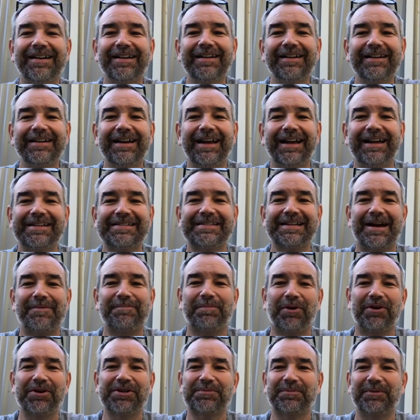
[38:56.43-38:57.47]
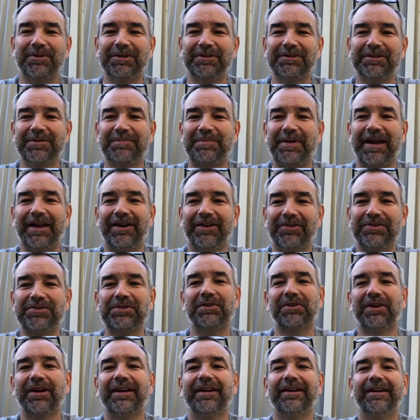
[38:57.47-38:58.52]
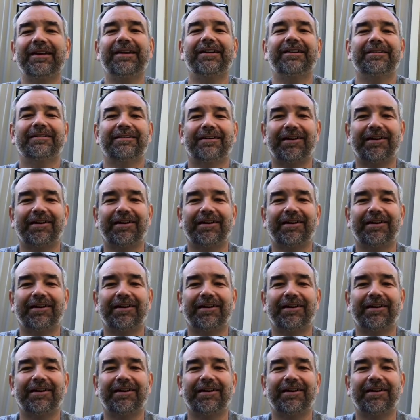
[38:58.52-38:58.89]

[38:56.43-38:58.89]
Antiperspirant on the panels. Okay, yeah.